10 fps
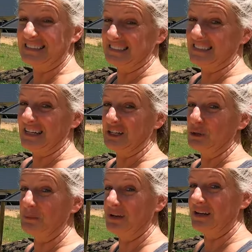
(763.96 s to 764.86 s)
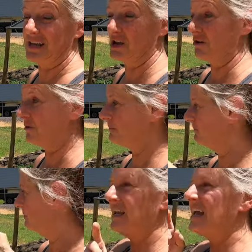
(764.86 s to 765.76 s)
I decided to put it here.
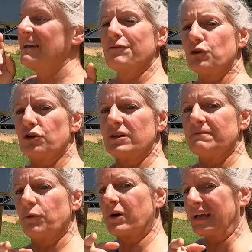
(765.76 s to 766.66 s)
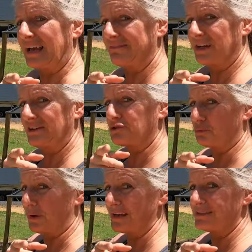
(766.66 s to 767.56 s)
If you're looking for a
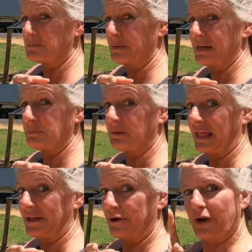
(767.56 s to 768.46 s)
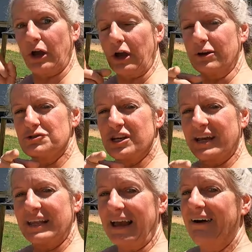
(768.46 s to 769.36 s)
galvanized raised bed planter, go
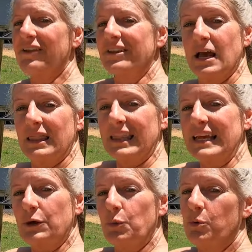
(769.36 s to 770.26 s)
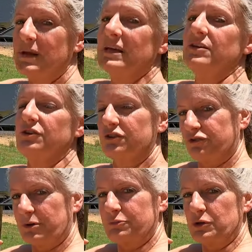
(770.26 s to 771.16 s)
check it out. Link will be in the
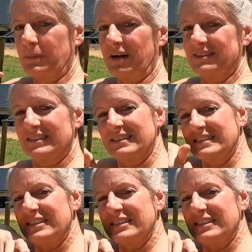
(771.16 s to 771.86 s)
description box.